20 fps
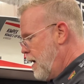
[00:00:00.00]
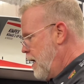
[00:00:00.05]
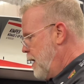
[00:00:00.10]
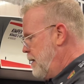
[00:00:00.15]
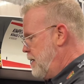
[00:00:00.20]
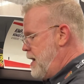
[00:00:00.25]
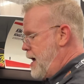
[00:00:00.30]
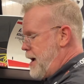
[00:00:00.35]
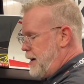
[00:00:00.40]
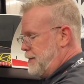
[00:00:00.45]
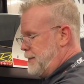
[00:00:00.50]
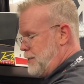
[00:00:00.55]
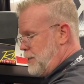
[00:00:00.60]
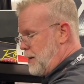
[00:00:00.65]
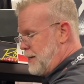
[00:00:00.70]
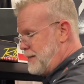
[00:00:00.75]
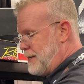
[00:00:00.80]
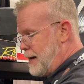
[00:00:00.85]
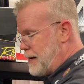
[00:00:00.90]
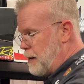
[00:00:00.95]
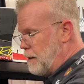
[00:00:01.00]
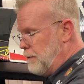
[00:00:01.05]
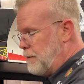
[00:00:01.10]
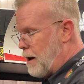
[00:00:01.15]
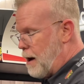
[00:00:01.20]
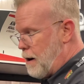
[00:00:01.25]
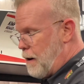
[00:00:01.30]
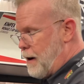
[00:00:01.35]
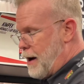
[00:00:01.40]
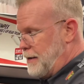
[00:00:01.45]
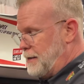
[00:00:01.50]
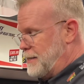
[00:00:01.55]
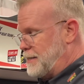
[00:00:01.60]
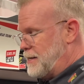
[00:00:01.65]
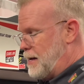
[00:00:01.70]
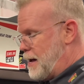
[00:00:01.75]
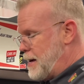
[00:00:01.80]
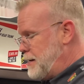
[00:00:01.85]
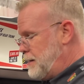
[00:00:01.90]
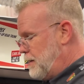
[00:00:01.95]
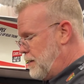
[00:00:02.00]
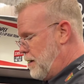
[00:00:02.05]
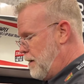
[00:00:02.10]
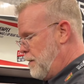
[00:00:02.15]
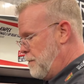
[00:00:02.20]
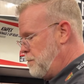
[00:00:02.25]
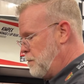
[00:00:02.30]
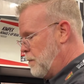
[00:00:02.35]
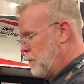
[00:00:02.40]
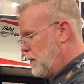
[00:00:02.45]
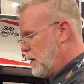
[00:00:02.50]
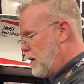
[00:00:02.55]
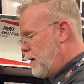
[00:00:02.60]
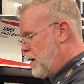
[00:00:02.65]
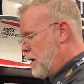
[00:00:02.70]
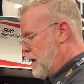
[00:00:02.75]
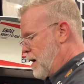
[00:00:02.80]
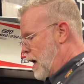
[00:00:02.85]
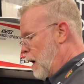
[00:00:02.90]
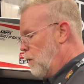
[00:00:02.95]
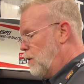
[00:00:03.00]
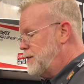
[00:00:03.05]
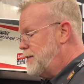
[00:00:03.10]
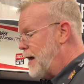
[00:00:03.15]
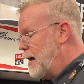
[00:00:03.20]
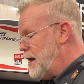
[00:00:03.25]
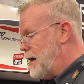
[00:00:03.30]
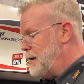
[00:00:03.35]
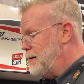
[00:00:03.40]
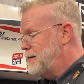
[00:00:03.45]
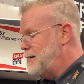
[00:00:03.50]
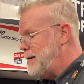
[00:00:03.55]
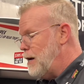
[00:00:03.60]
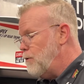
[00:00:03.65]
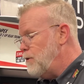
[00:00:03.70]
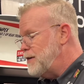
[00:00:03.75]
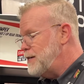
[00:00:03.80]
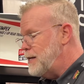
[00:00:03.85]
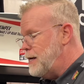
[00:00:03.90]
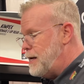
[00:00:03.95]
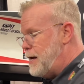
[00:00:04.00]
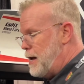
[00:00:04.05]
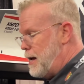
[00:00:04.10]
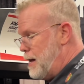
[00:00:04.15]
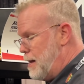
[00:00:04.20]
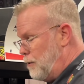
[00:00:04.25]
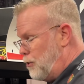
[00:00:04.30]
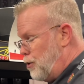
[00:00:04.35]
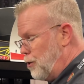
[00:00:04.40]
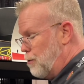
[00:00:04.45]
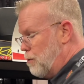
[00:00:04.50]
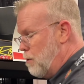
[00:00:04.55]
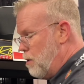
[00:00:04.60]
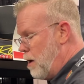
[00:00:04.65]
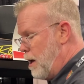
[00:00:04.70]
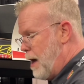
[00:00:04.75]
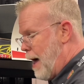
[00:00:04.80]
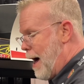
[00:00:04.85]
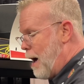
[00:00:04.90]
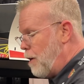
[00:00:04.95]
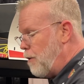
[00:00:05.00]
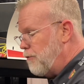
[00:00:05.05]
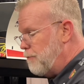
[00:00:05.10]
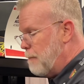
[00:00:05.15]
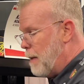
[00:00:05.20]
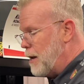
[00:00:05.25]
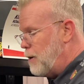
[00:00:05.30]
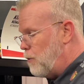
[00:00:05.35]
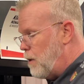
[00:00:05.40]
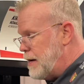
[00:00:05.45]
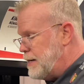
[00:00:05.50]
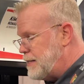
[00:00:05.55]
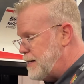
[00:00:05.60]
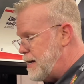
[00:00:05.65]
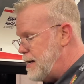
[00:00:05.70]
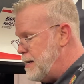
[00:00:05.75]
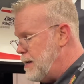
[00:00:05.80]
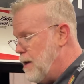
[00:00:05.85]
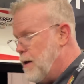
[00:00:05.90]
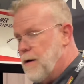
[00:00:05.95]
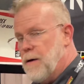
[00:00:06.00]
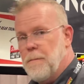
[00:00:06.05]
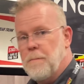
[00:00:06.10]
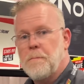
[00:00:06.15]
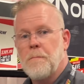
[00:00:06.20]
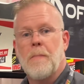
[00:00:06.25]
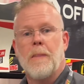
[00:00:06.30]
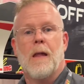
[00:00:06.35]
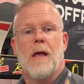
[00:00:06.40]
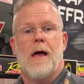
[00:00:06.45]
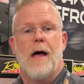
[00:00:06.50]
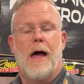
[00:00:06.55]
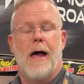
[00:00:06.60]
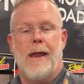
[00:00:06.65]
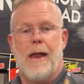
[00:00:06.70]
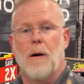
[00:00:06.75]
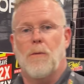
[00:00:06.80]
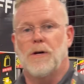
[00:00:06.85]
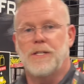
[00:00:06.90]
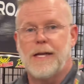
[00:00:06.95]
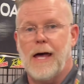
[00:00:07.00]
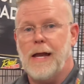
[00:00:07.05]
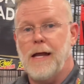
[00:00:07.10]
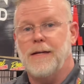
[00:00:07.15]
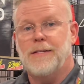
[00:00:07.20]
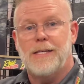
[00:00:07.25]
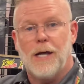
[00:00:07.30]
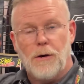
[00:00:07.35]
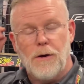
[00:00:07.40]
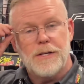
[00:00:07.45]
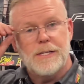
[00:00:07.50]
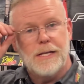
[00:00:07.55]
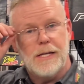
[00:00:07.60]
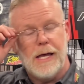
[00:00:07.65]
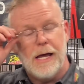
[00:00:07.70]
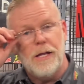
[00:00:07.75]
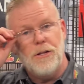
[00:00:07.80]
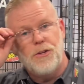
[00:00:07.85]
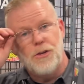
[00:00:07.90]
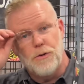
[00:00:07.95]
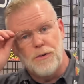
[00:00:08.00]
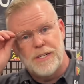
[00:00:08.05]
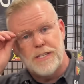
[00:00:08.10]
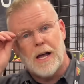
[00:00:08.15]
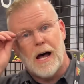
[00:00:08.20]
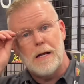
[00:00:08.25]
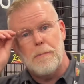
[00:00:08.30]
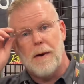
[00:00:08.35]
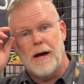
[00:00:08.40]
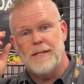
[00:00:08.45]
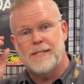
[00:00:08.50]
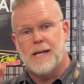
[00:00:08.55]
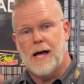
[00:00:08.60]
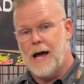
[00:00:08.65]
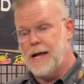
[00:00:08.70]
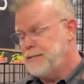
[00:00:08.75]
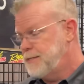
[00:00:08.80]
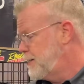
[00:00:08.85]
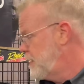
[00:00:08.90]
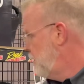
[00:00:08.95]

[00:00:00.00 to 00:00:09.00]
Next, the second tire I designed, I was getting seriously into out of mud racing, and I was getting seriously into side-by-sides.